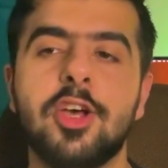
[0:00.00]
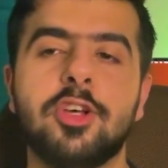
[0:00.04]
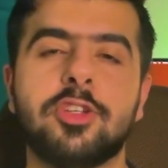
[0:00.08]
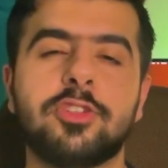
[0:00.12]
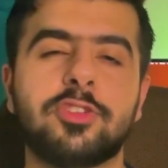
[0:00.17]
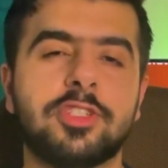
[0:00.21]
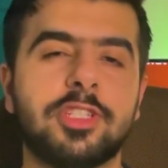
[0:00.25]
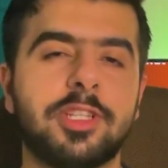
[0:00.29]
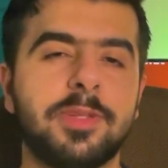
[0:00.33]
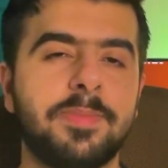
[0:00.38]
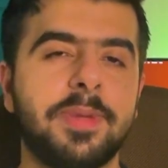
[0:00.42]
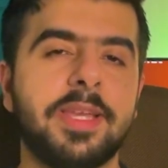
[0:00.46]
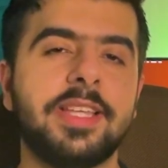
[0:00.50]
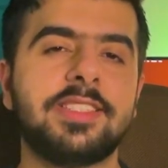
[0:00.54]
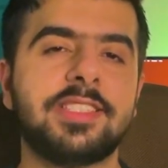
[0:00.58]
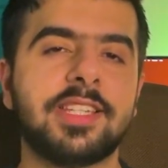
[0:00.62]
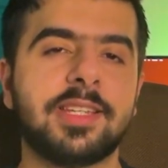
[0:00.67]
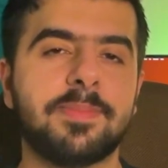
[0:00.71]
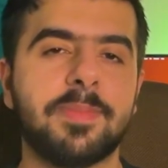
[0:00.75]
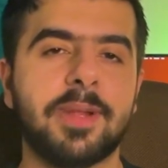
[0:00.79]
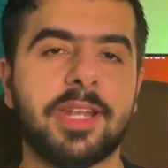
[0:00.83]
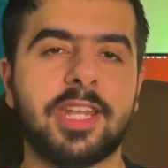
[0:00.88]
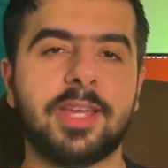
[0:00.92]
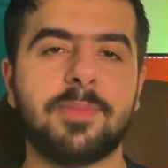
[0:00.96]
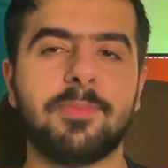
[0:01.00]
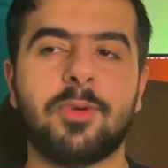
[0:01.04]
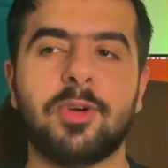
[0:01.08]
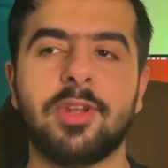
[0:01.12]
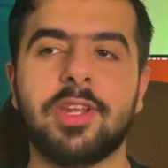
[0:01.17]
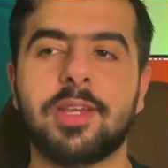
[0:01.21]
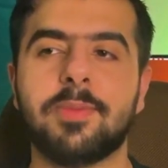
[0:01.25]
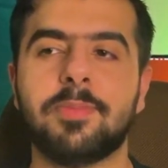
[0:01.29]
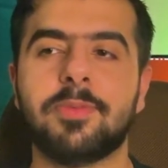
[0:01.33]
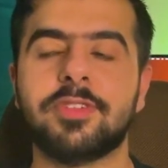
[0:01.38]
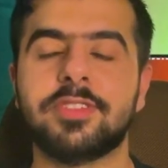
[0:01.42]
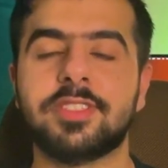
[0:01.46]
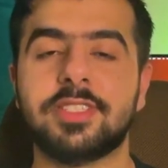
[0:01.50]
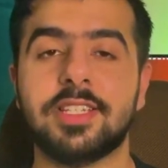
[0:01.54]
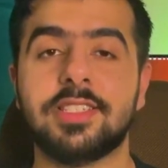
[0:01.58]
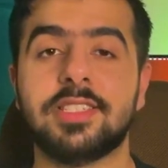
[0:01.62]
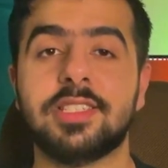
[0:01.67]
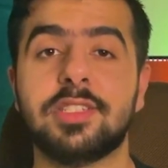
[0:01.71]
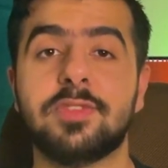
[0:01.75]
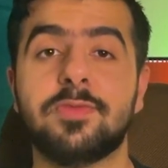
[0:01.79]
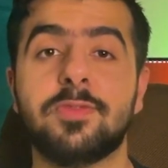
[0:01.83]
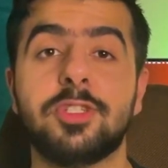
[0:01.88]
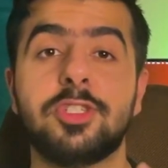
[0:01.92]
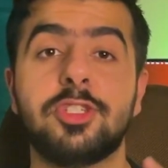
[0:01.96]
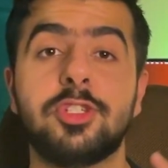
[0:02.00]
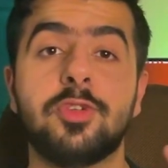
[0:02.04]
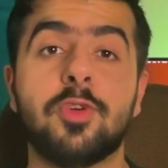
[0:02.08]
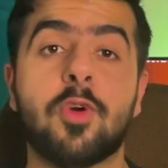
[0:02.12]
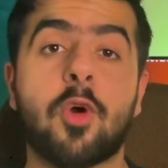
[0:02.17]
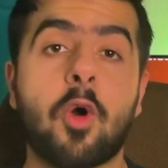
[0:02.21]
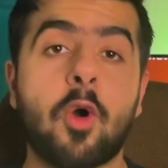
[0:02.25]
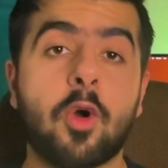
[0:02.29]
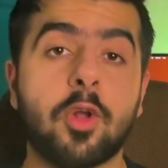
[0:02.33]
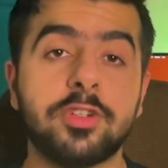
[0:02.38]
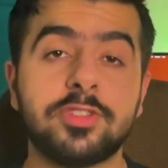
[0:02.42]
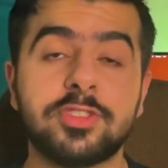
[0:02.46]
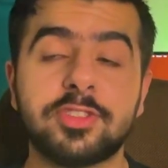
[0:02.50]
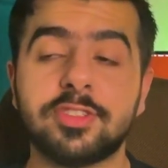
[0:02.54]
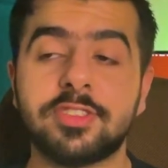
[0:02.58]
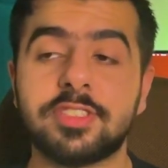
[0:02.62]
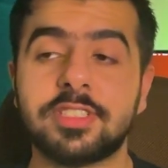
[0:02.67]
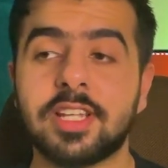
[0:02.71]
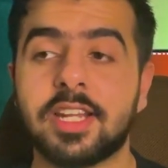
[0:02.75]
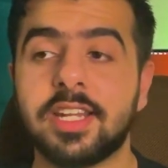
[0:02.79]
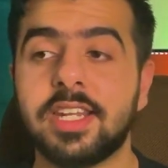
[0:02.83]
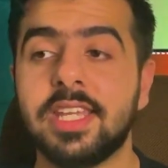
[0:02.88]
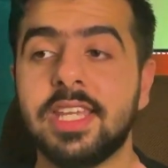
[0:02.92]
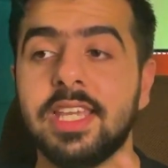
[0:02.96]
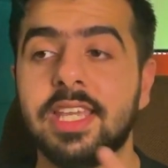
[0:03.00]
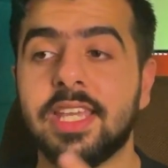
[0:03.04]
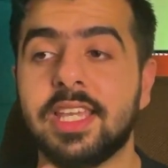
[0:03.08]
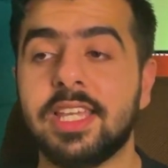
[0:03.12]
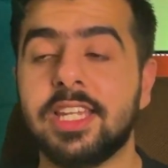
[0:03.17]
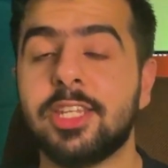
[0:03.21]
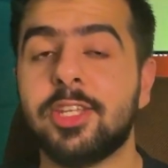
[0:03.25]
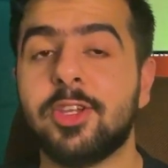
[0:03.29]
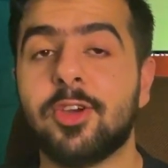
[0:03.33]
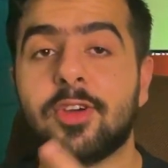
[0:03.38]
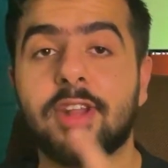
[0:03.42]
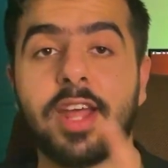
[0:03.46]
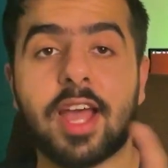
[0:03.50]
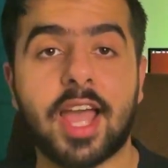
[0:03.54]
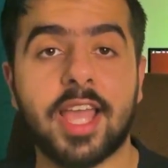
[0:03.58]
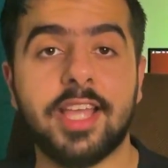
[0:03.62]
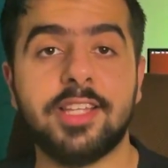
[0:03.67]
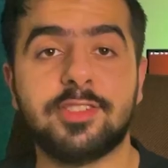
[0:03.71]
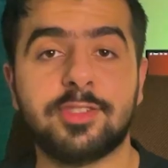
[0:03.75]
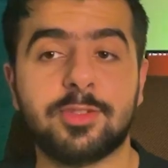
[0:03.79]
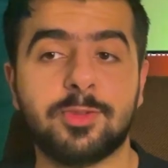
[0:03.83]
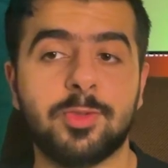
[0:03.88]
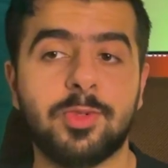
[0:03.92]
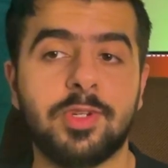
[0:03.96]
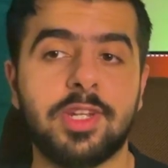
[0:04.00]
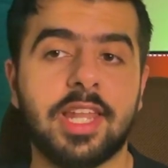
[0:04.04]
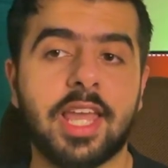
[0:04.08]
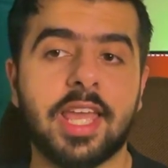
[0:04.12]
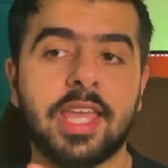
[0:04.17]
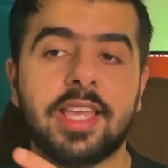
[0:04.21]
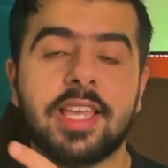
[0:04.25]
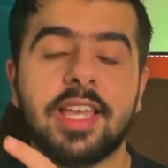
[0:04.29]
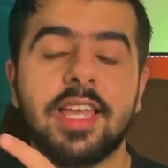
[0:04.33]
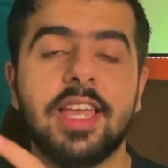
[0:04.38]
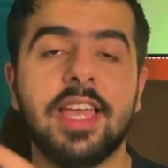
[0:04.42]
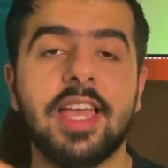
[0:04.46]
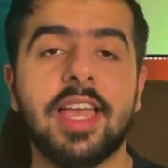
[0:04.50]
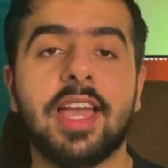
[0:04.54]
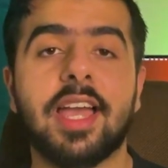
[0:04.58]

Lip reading: So the basic metabolic processes, which you also study in your high school, like